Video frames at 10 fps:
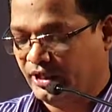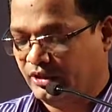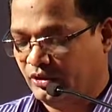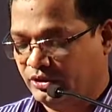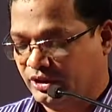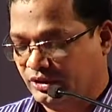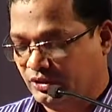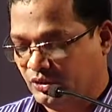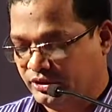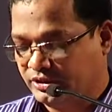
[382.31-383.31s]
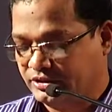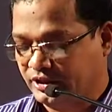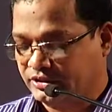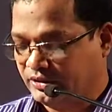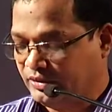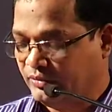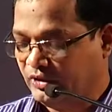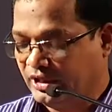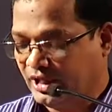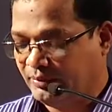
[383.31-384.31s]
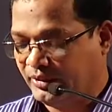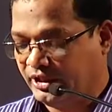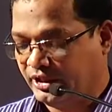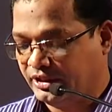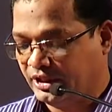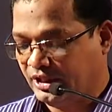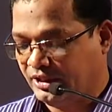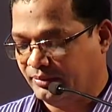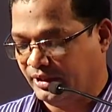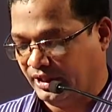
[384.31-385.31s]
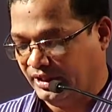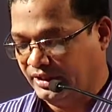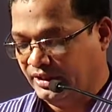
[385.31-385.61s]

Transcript: and all these things will happening in the library.